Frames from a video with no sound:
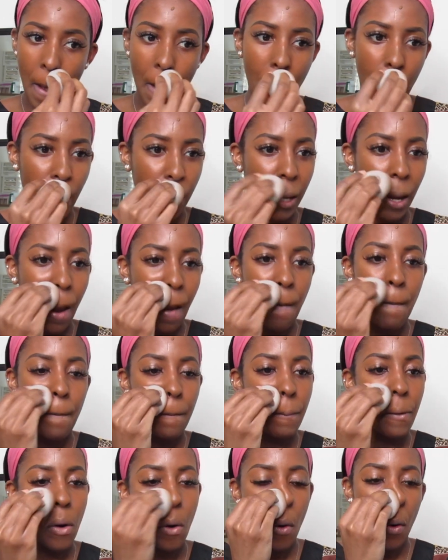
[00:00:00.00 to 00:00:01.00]
the
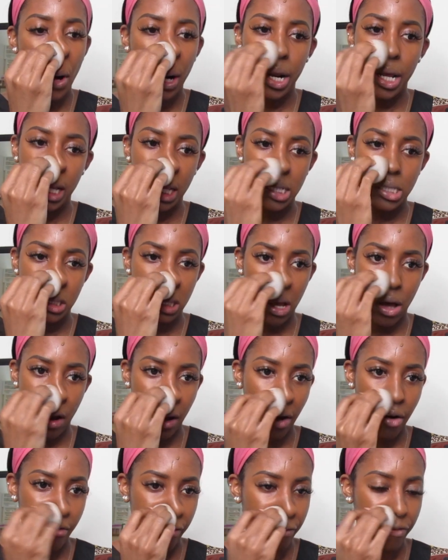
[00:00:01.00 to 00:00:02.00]
importance
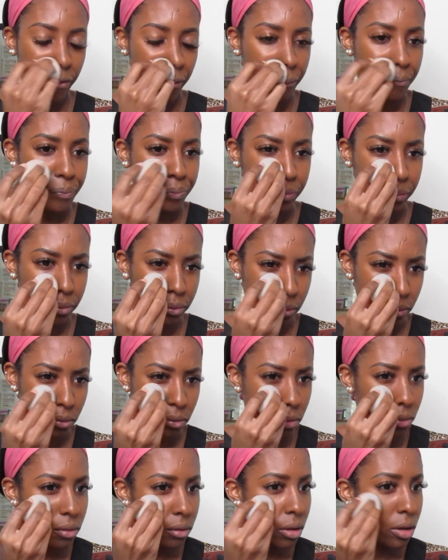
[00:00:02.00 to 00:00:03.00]
of
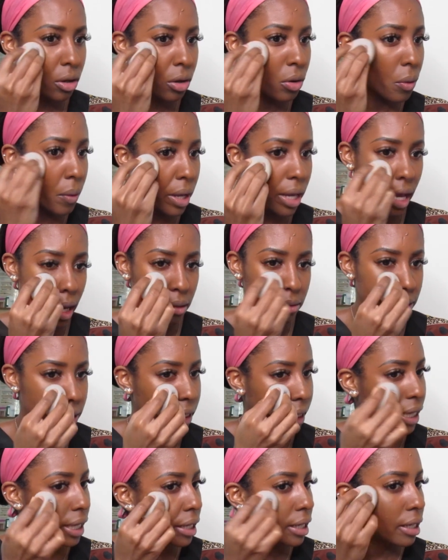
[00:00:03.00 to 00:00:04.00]
going out to
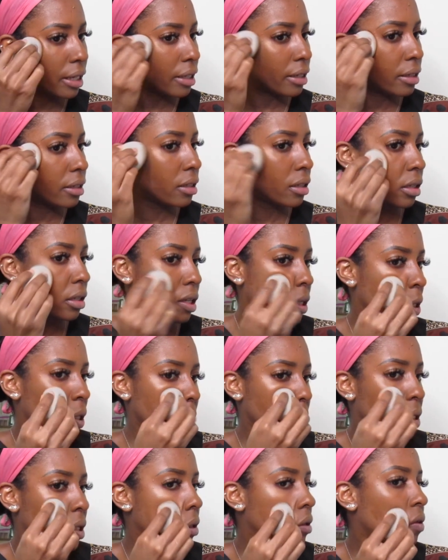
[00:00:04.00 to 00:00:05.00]
eat.
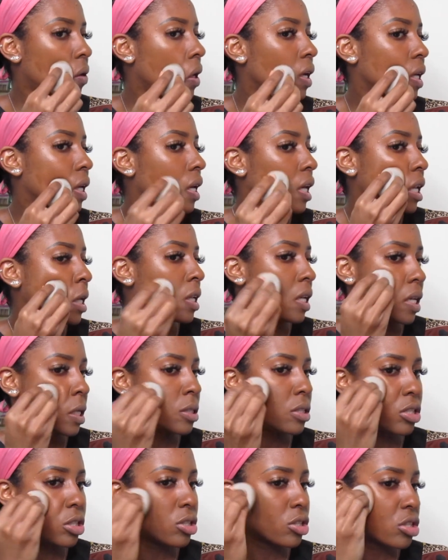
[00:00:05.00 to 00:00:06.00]
You know, I get it.
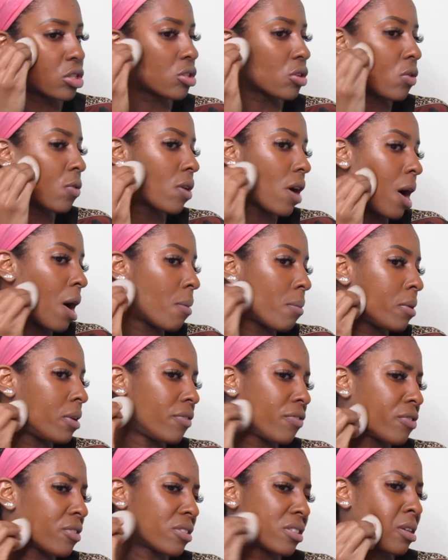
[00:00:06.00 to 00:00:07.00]
It's just so common
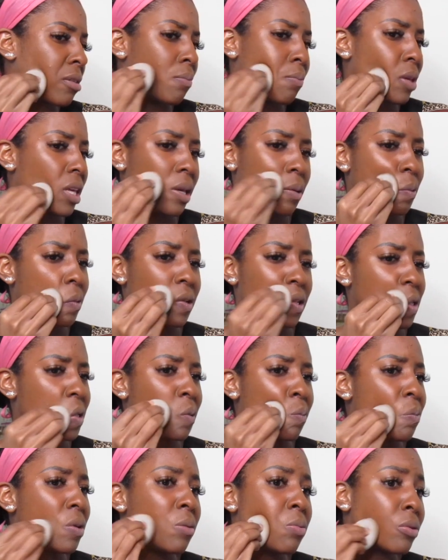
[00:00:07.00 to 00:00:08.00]
for some people, and
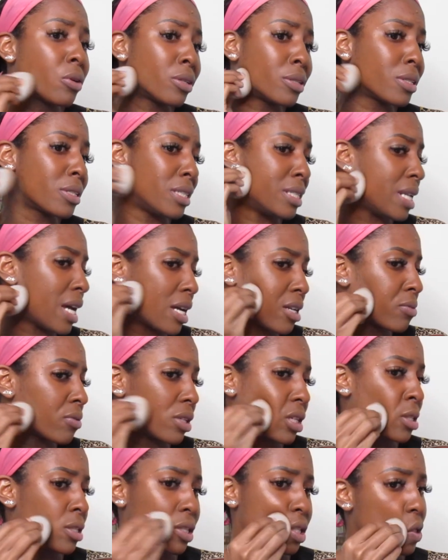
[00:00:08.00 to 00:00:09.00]
some people are just
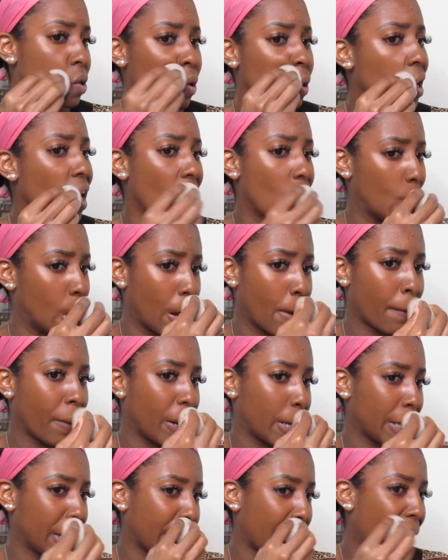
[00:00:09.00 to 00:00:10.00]
naturally so goddamn
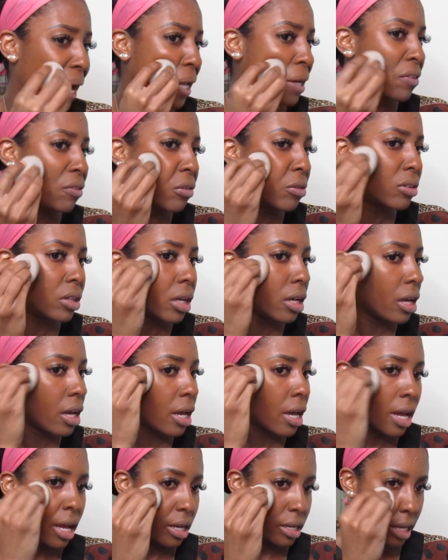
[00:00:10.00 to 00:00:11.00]
entitled
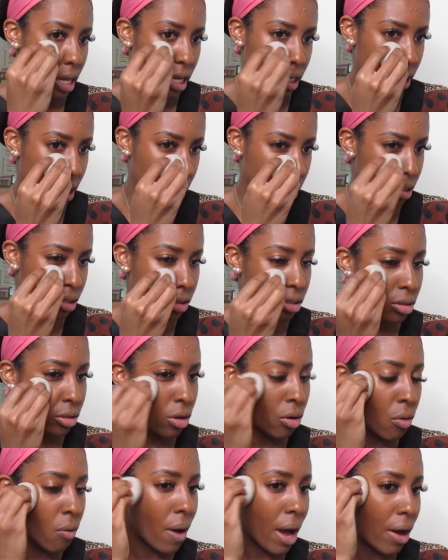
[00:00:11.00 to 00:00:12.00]
that they just
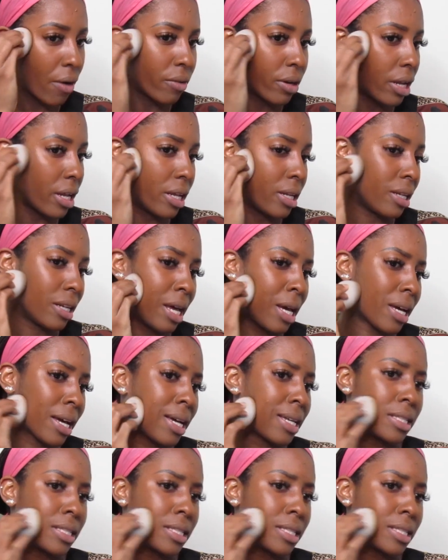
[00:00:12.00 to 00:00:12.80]
go out and, like I